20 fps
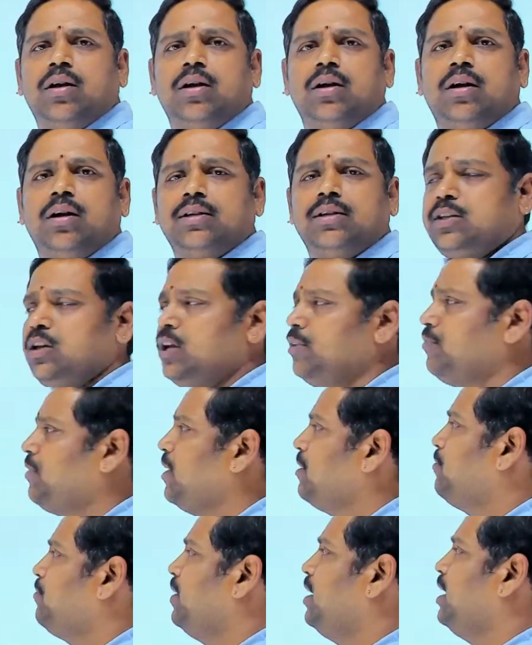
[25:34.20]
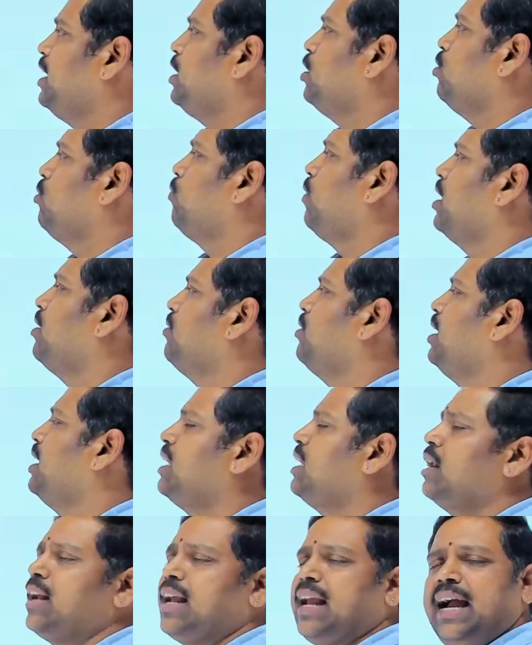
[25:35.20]
So if I fill into 1 liter
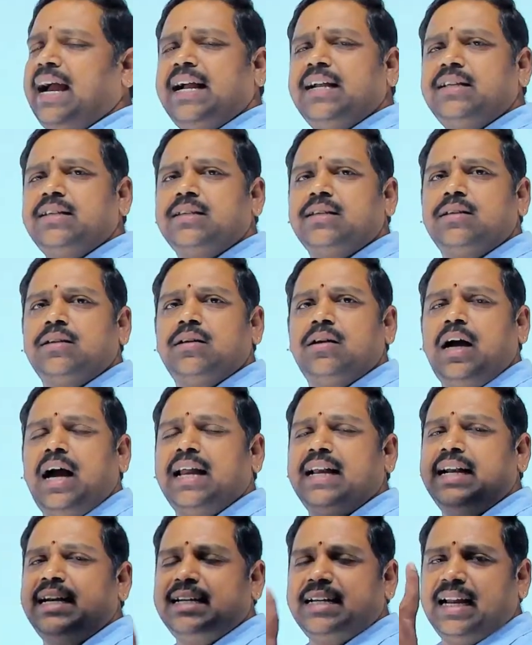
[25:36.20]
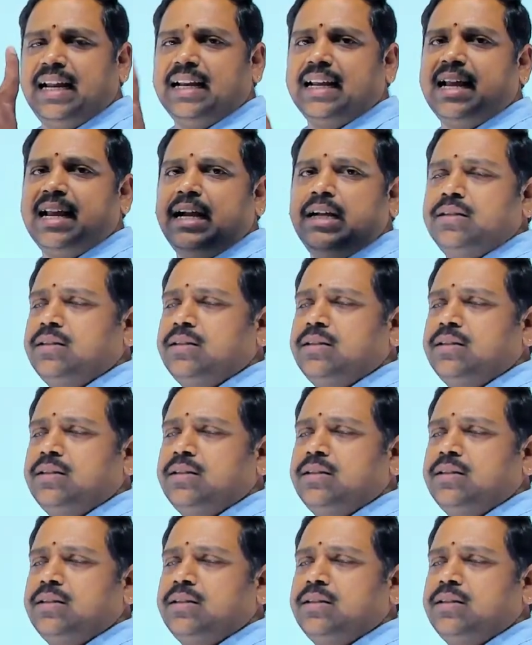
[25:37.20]
cans, I need 10 cans.